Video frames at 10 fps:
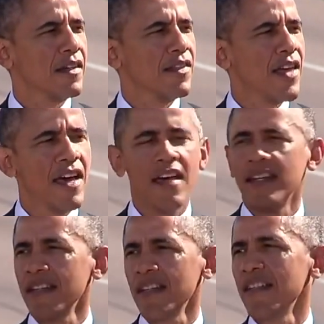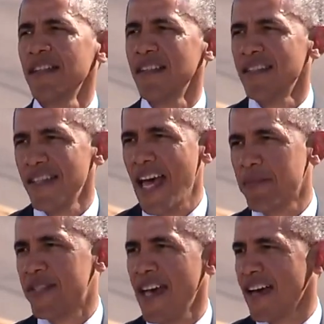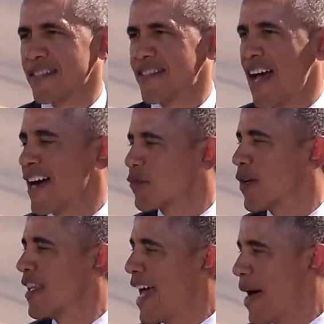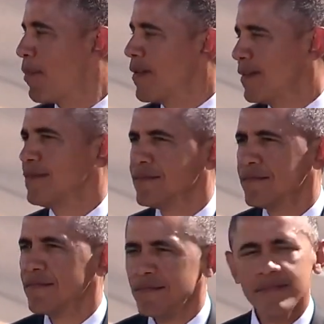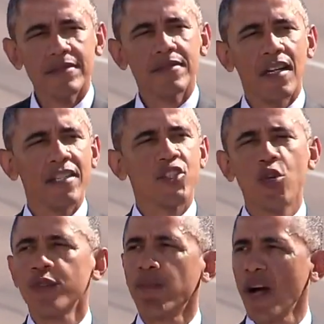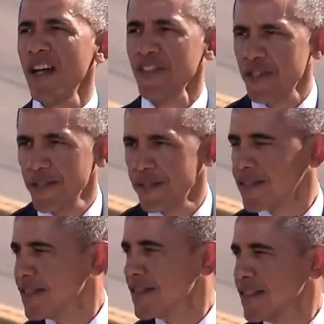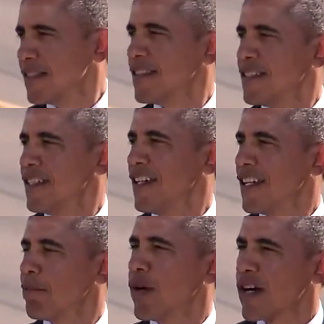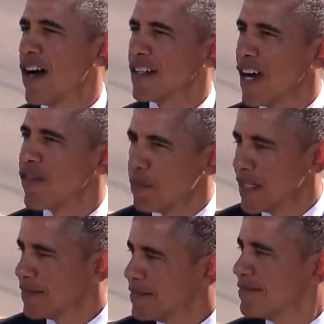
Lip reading: And then his knapsack stocked with an apple, a toothbrush, and a book on government,